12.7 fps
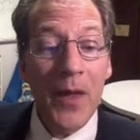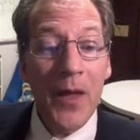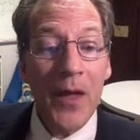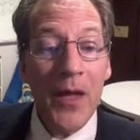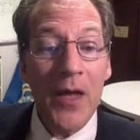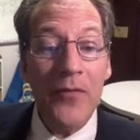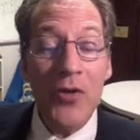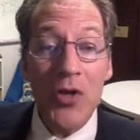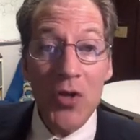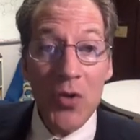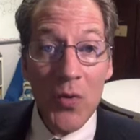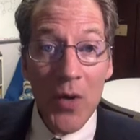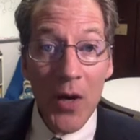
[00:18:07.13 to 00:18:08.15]
if
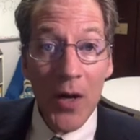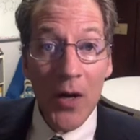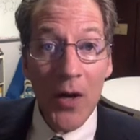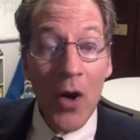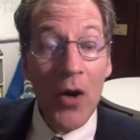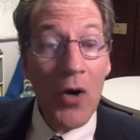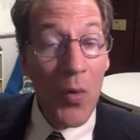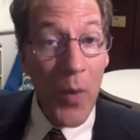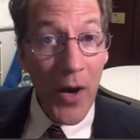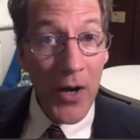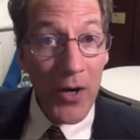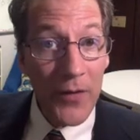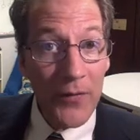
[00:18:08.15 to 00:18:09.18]
you are
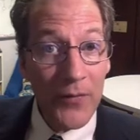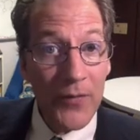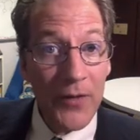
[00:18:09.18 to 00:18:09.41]
aware of